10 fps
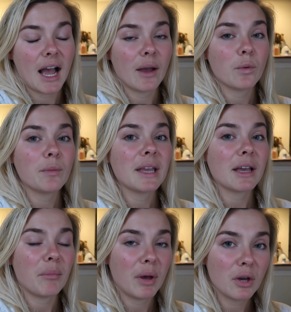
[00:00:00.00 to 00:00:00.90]
I will
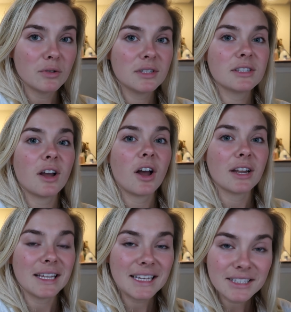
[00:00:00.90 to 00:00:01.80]
make a post
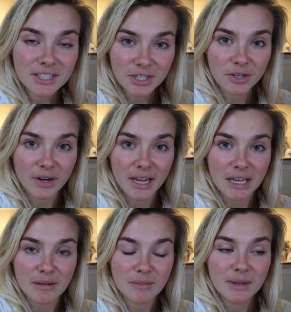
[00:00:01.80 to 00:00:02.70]
on
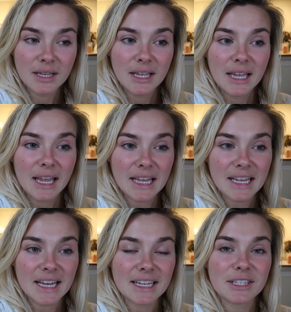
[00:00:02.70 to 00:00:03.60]
Instagram,
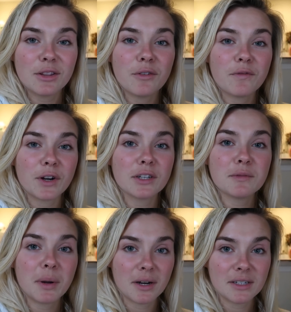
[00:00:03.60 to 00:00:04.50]
and the
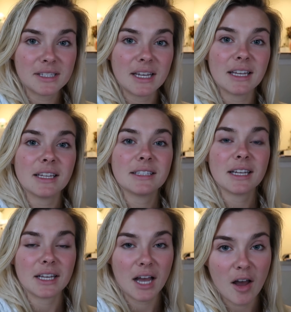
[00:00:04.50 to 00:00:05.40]
first person
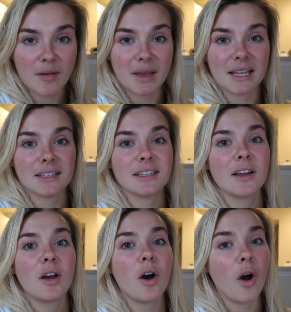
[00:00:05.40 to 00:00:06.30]
to comment
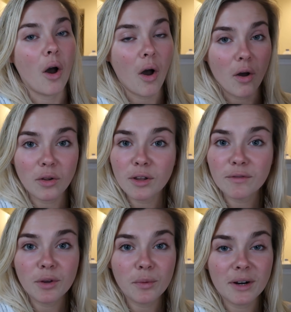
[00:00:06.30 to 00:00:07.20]
all
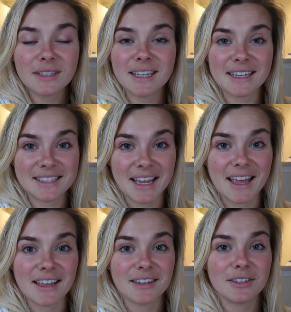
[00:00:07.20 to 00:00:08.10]
of the words I
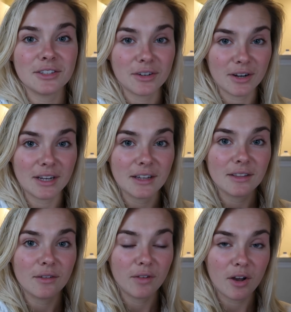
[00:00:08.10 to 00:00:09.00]
said
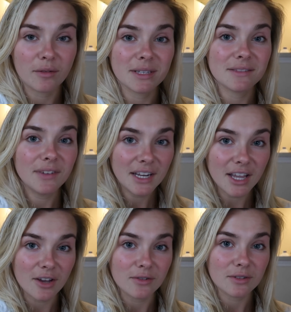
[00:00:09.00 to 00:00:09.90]
during the Vlogmas
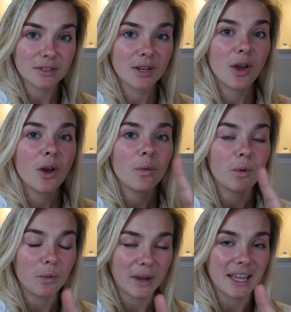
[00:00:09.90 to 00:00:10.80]
videos
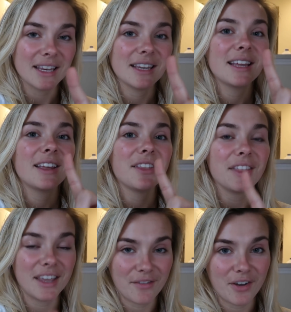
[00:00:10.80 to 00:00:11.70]
will win
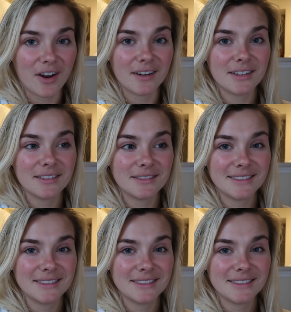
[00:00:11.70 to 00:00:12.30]
the gift card.